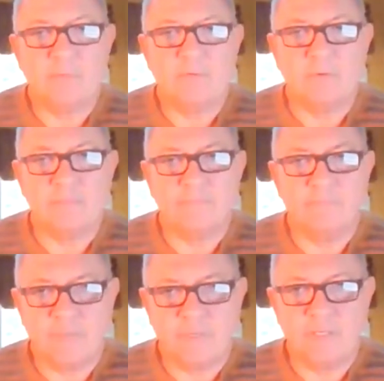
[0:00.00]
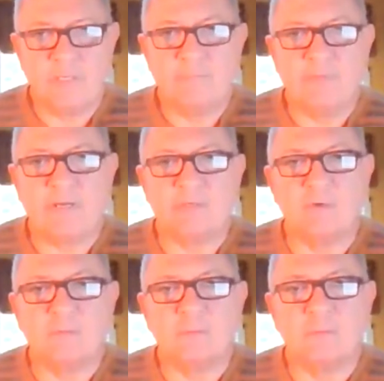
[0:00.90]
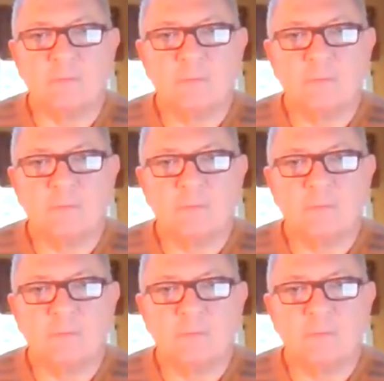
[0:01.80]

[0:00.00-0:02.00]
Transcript: or the beginning of October.